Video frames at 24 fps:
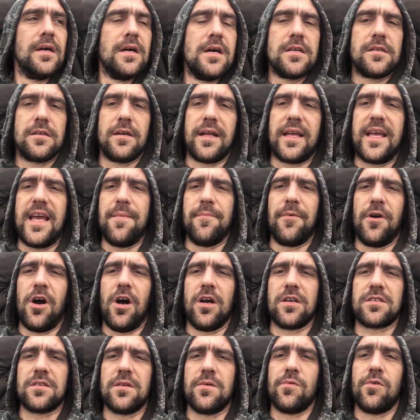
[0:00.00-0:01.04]
So to keep my
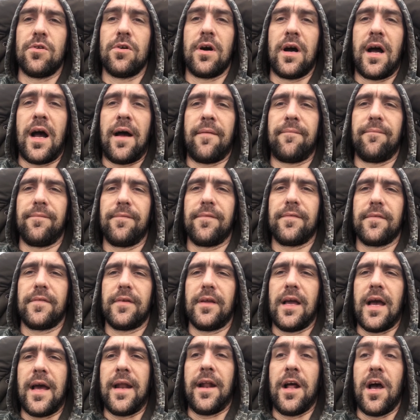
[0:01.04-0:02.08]
eyes on the water,
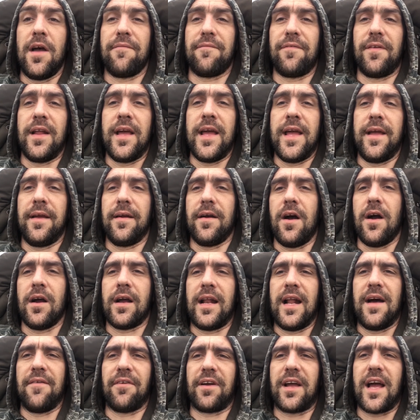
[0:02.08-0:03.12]
and hopefully I
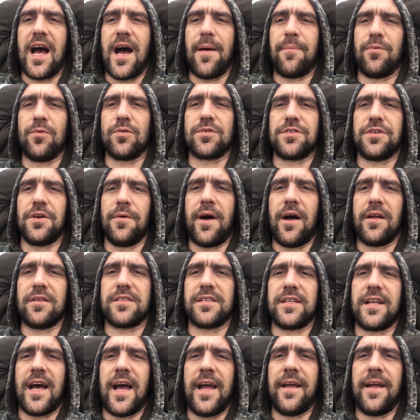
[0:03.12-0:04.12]
can have a carp or two out today.